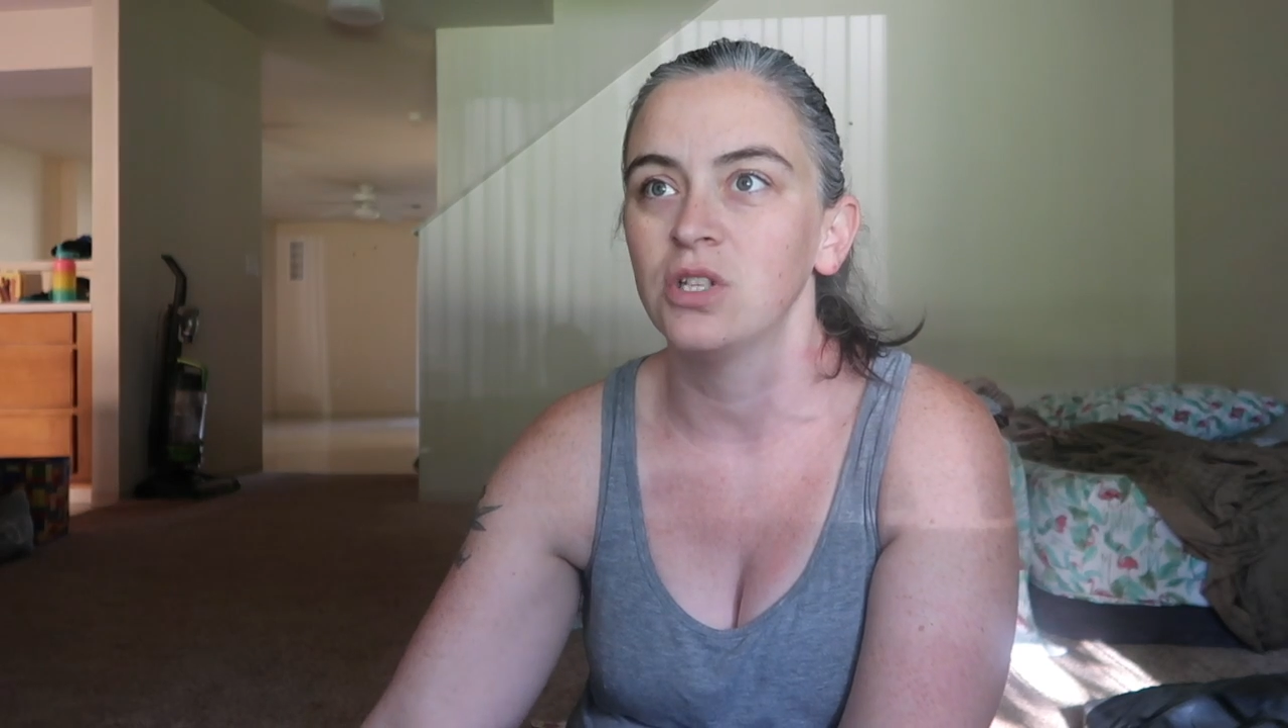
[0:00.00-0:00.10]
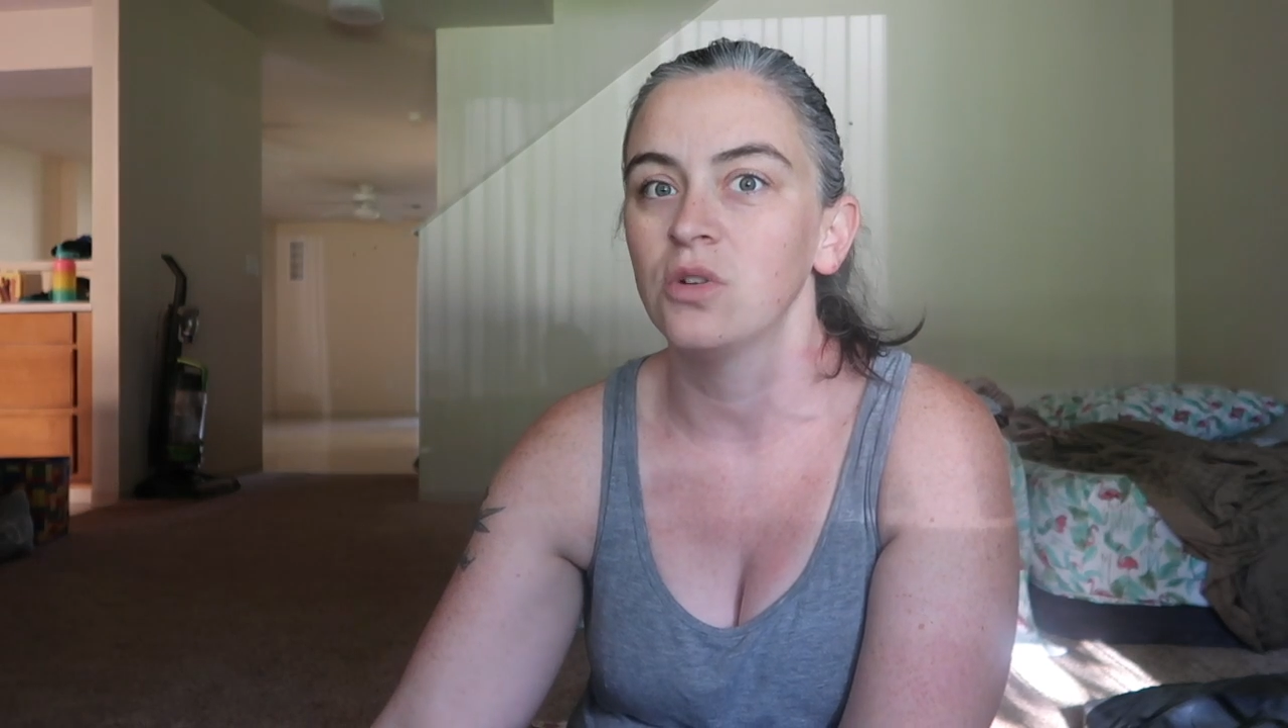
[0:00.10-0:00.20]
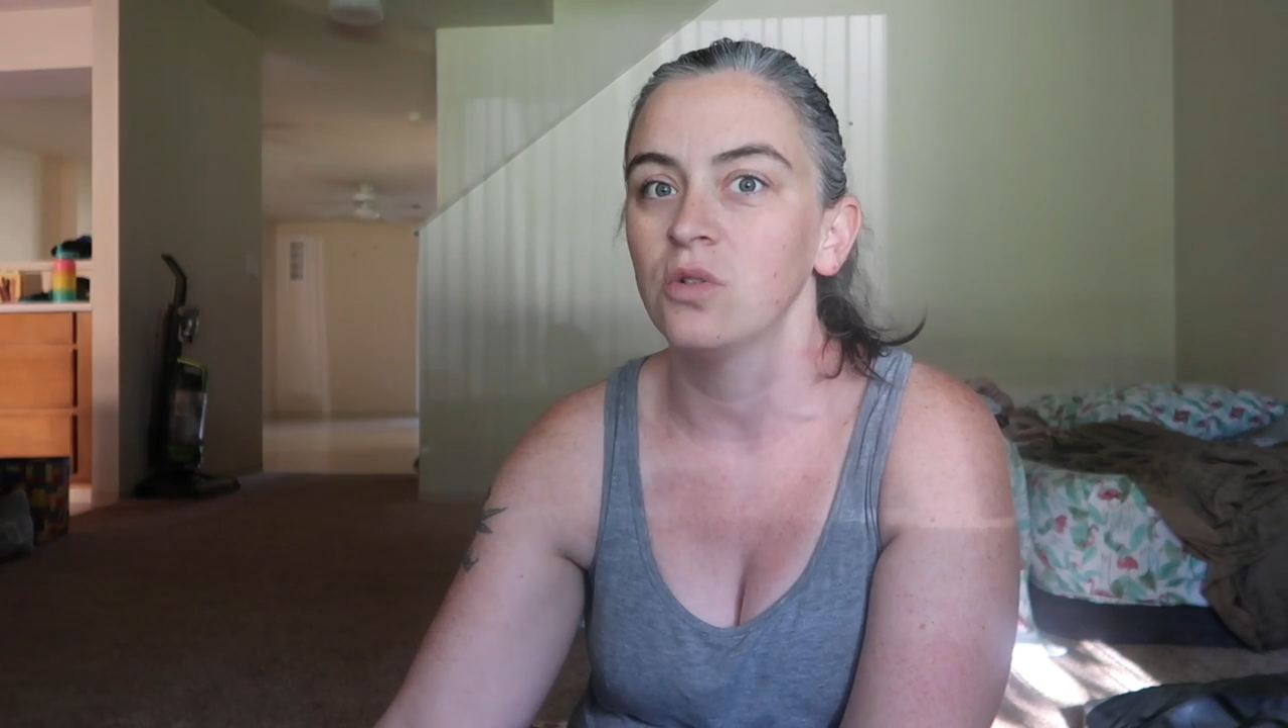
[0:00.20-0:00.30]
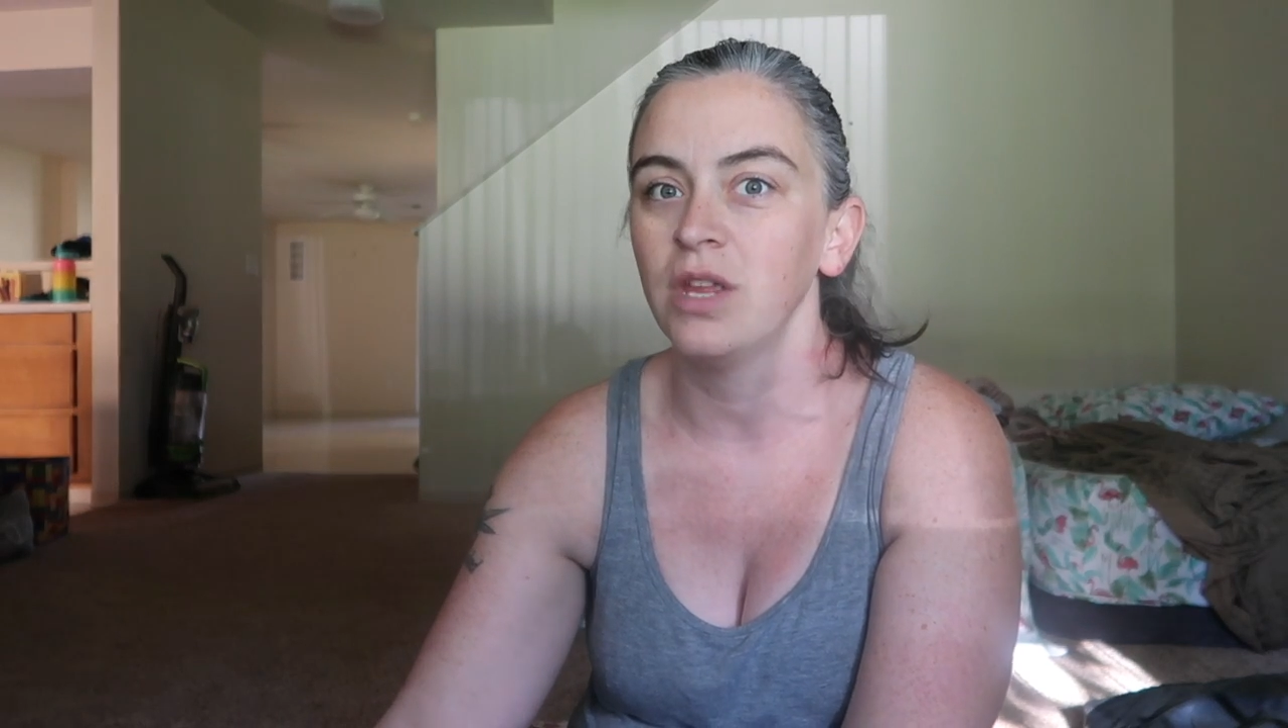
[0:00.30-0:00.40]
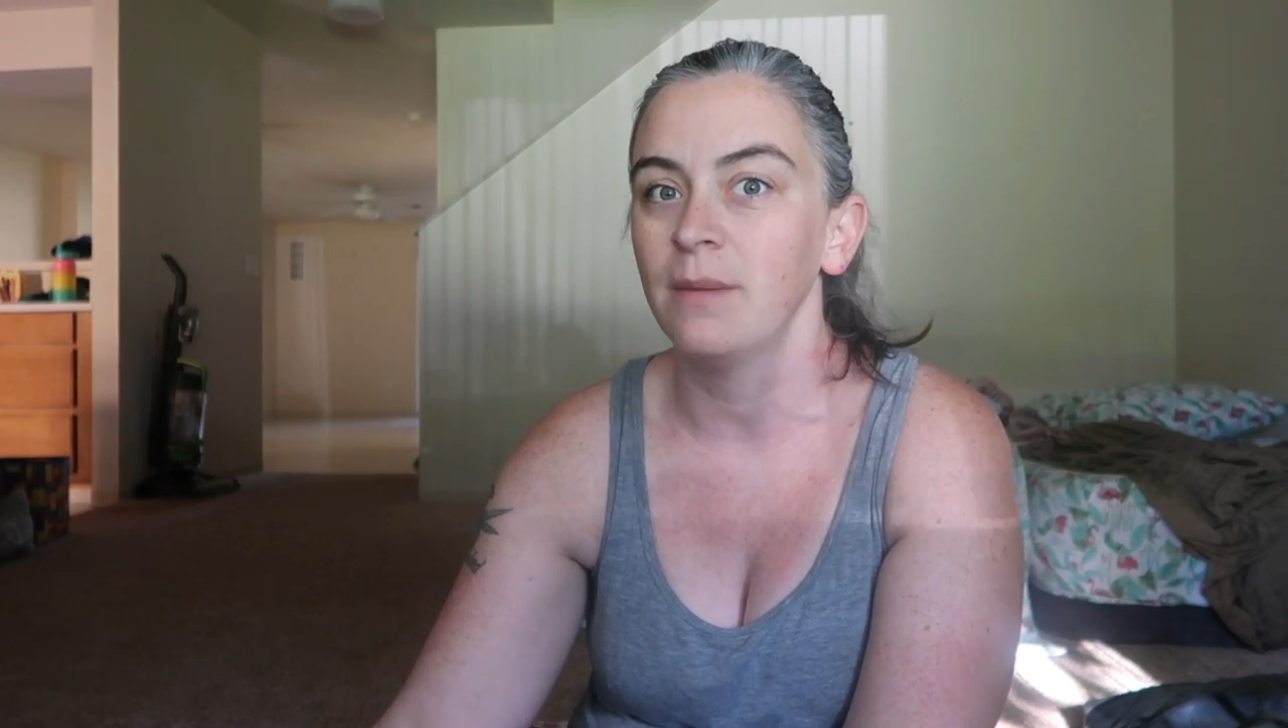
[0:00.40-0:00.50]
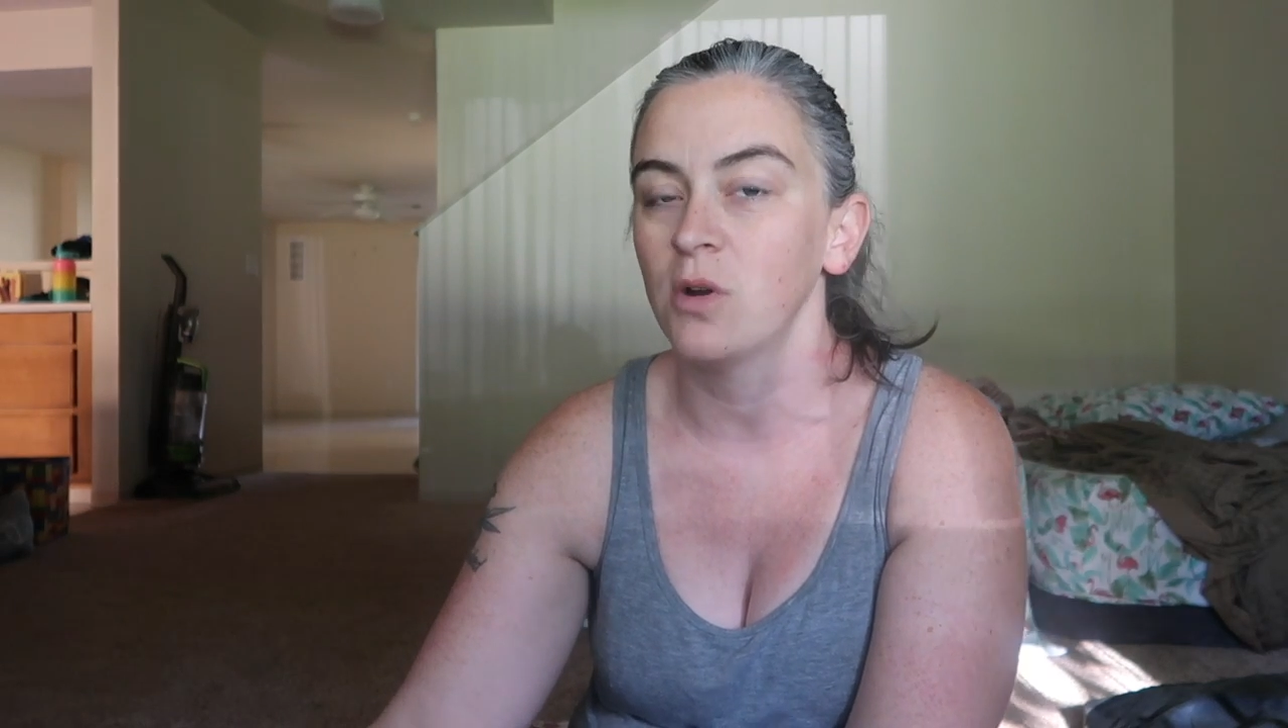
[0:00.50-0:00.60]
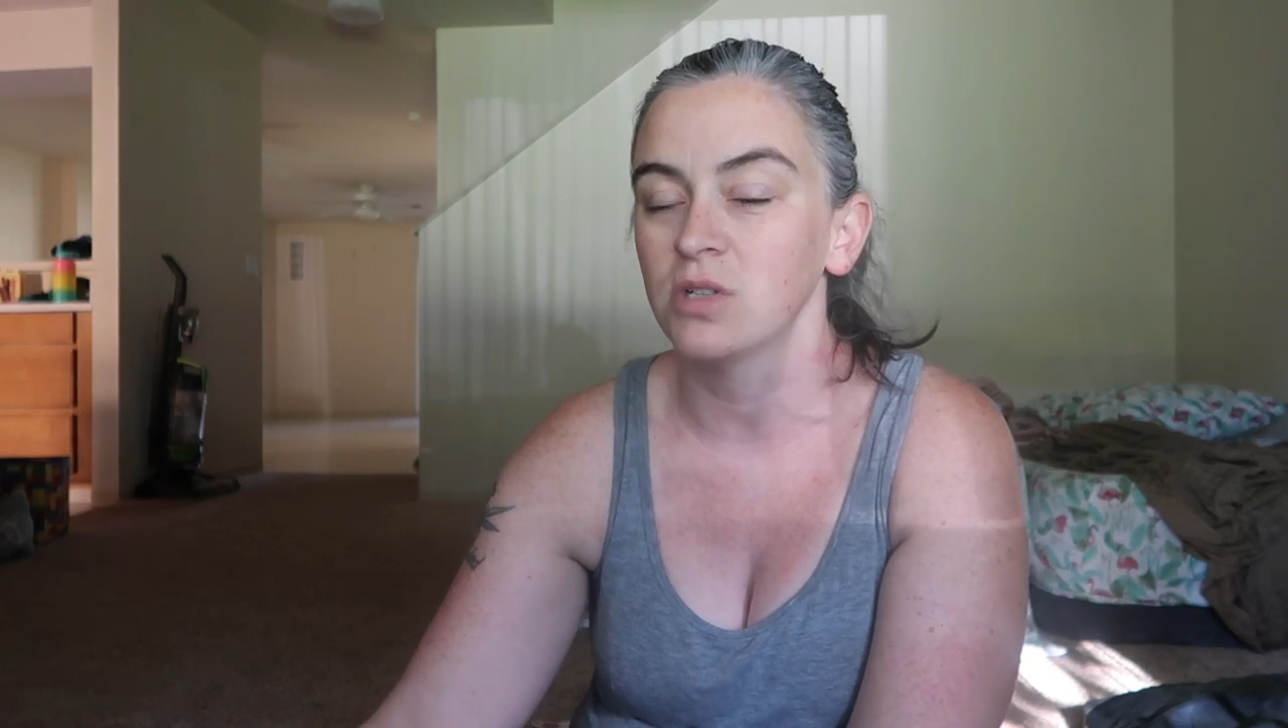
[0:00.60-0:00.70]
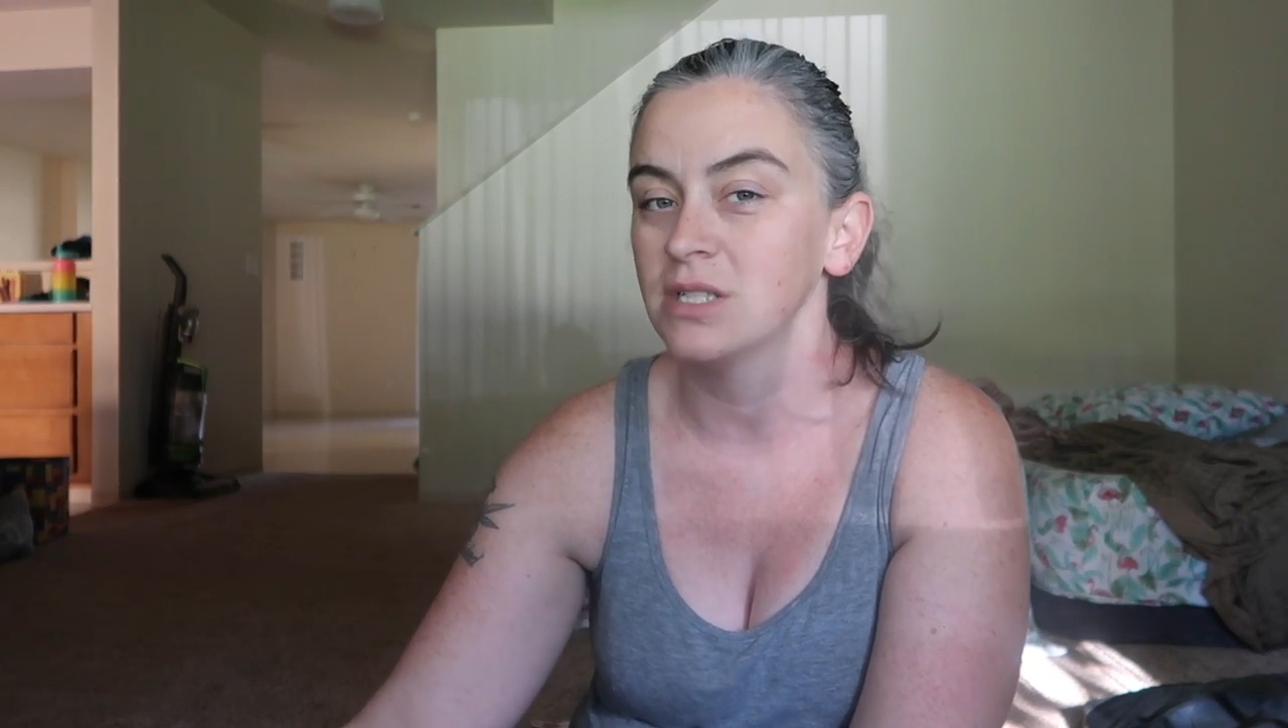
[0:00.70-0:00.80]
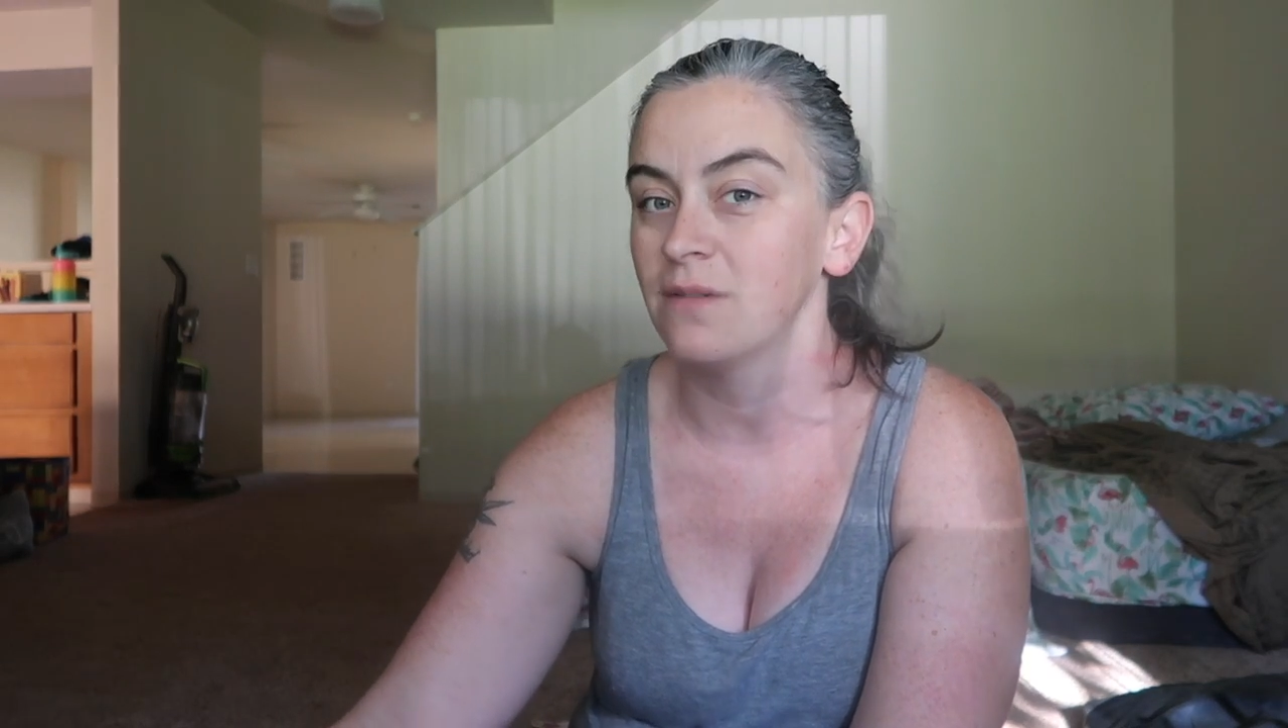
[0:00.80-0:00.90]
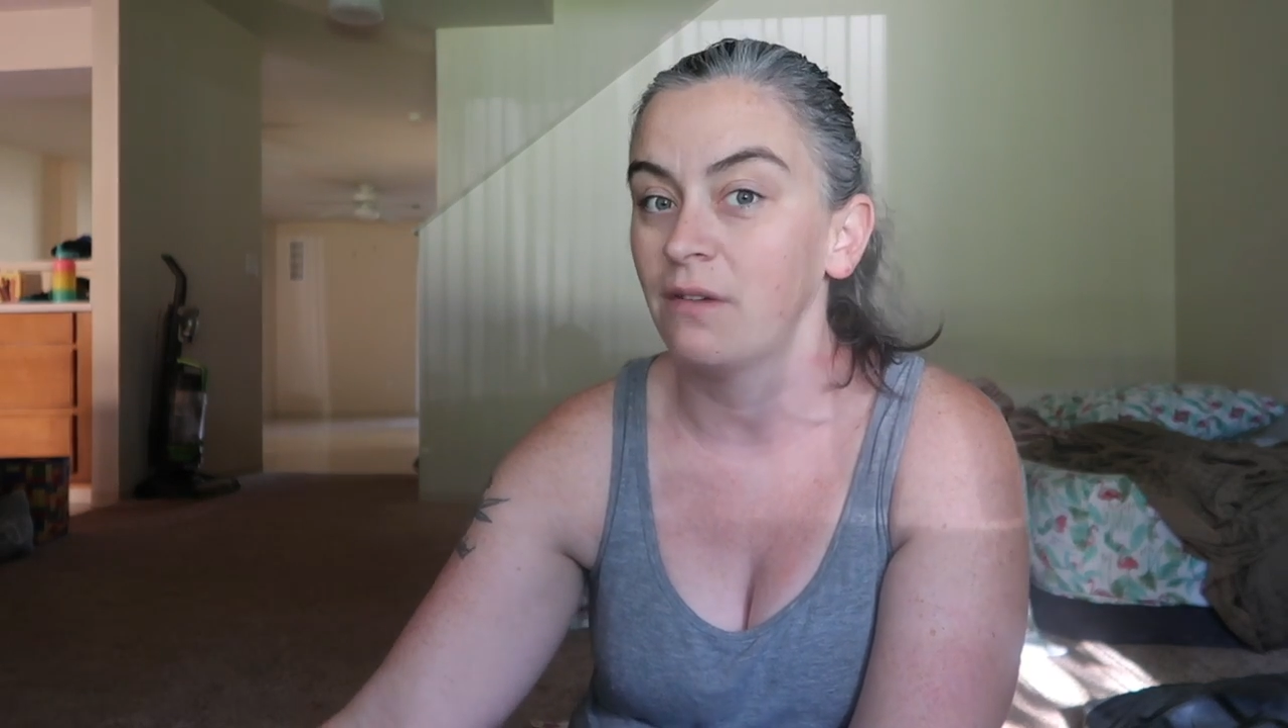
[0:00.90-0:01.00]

to the emotions of